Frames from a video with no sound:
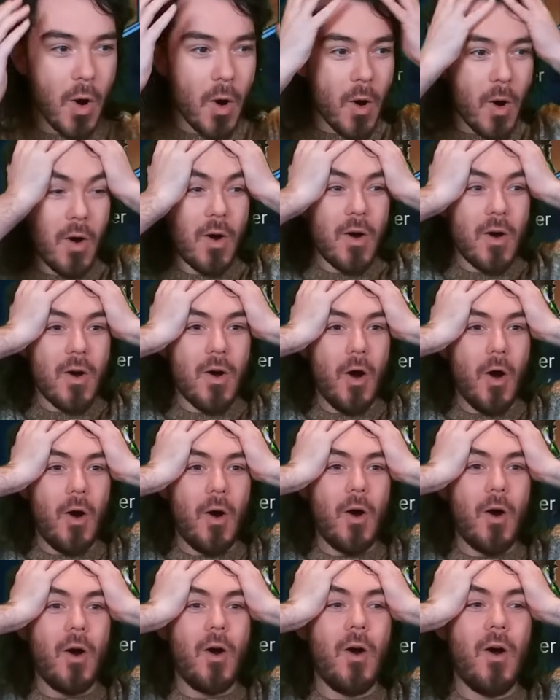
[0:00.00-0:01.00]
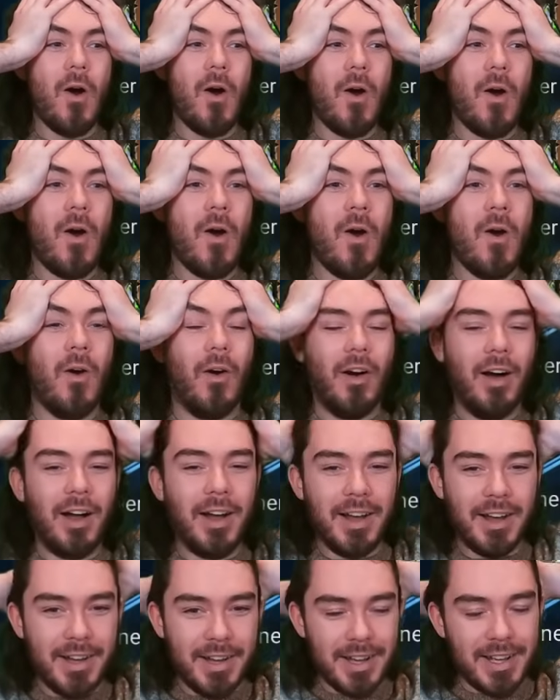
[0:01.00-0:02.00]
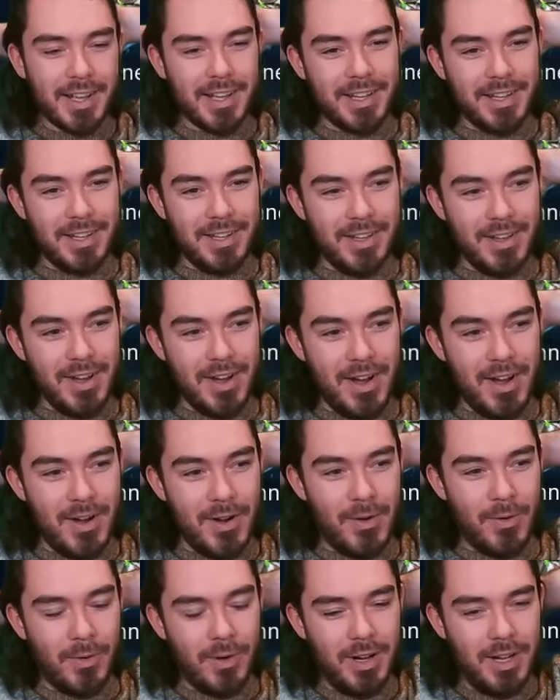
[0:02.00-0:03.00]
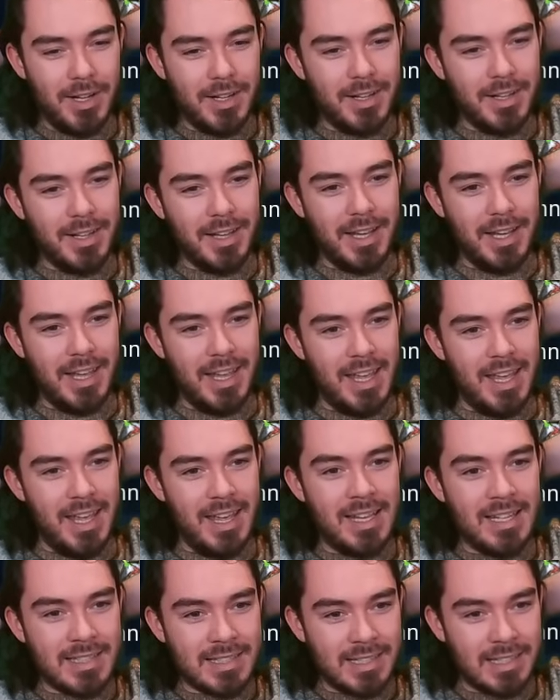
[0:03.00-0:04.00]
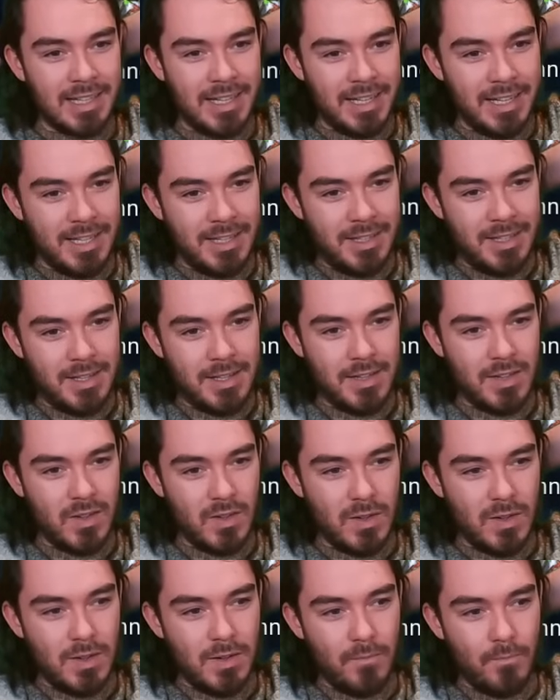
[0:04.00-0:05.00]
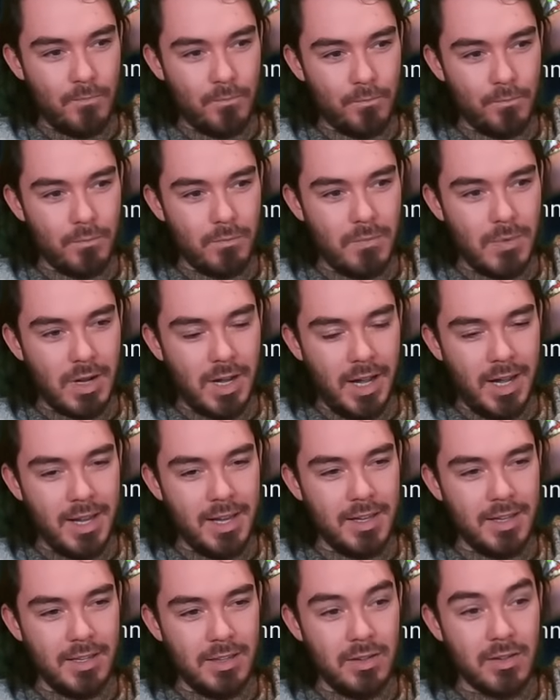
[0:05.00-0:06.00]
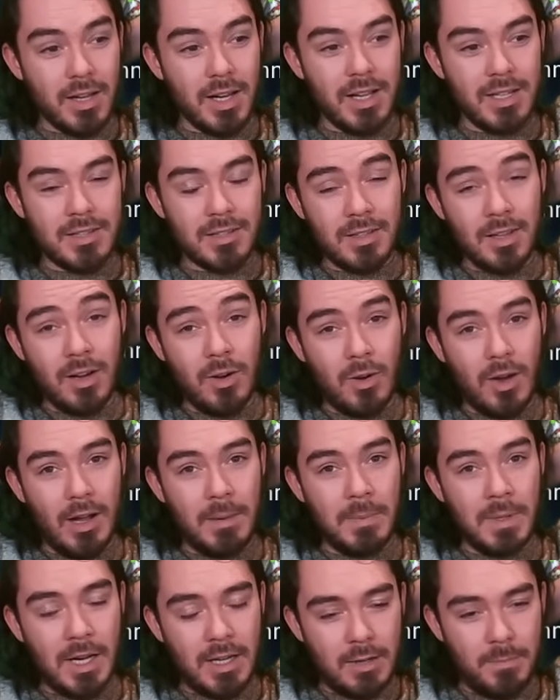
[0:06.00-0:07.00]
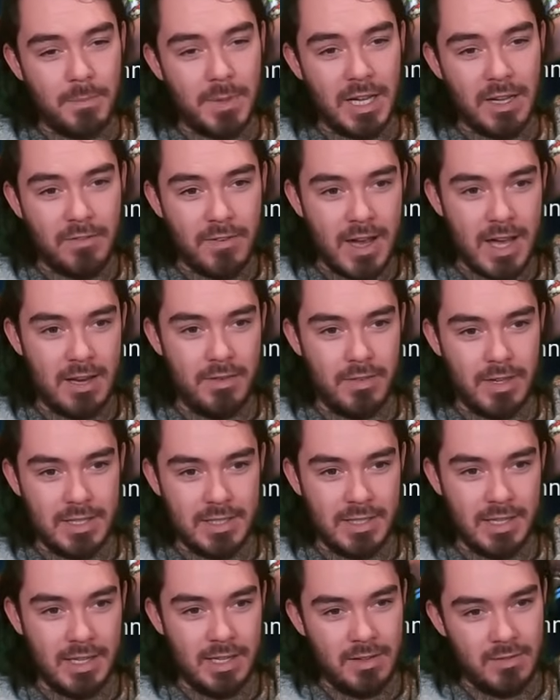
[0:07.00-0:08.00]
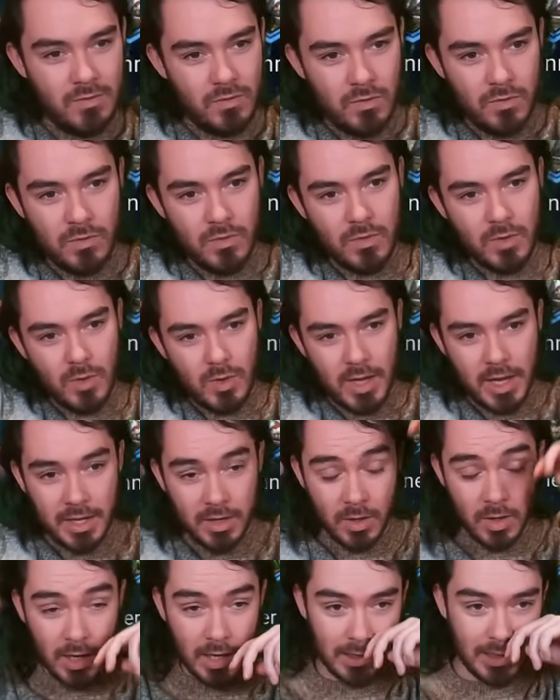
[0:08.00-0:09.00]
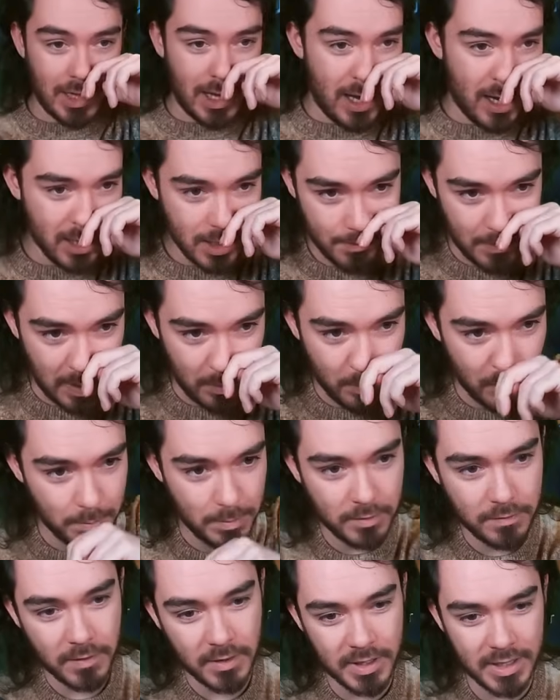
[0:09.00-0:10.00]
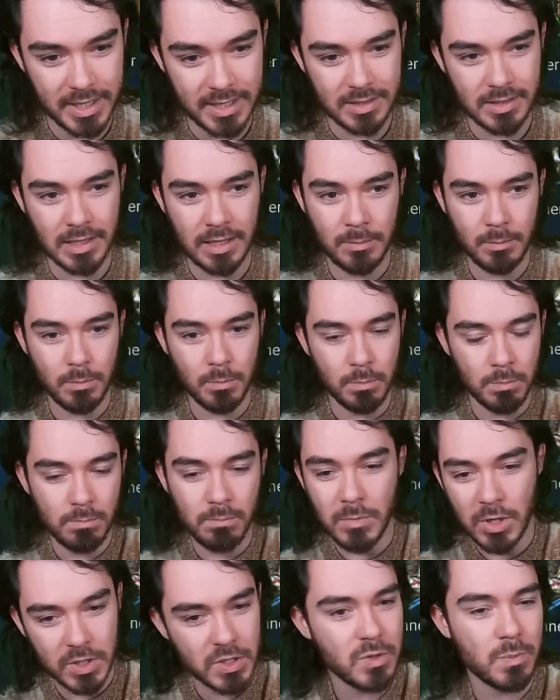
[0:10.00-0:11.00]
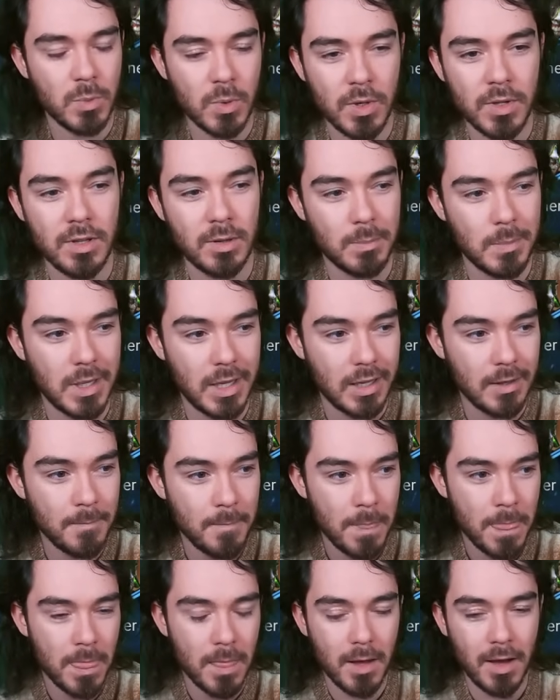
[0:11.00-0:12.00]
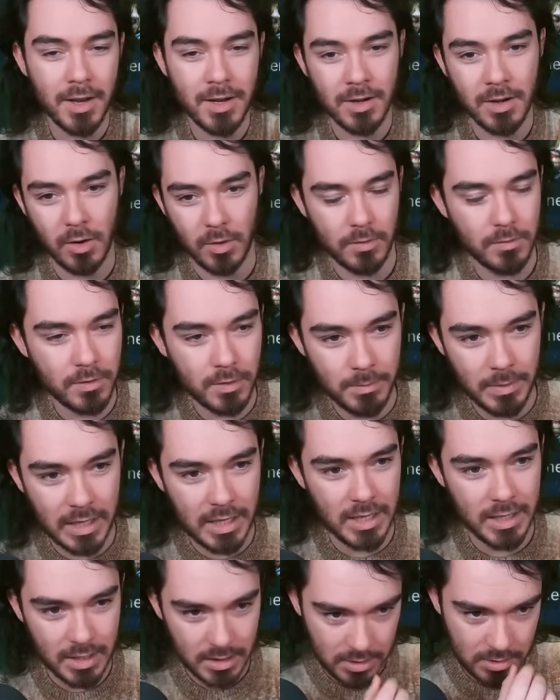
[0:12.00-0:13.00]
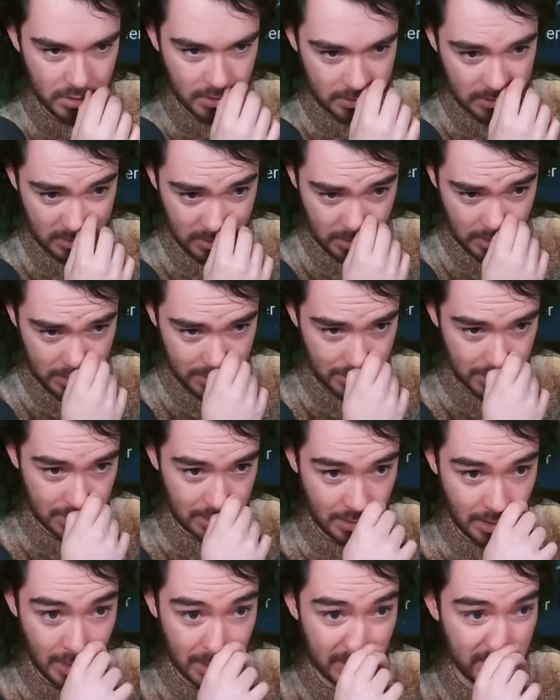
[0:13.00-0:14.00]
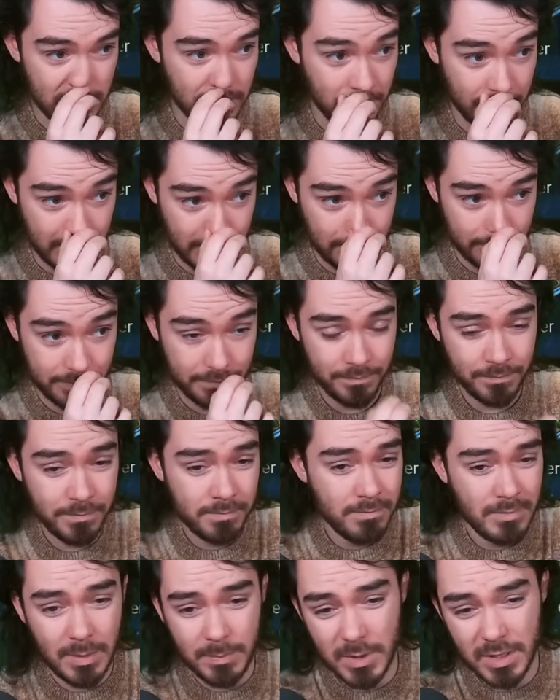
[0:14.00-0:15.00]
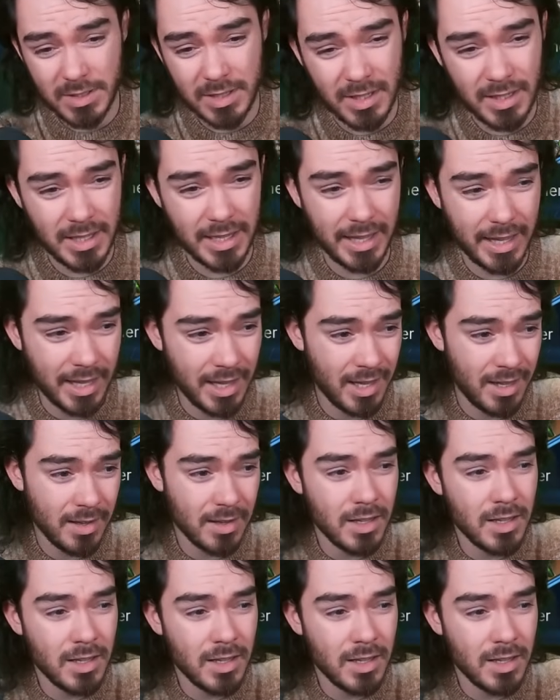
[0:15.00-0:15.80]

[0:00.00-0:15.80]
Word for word: Oh, ho, ho, ho. yo. Islin. I, you guys know I'm not a big fan of Islin. I know a lot of people prefer Islin much more than me. I don't know. For me, he's just, he's just not done it. I'm just kind of like, eh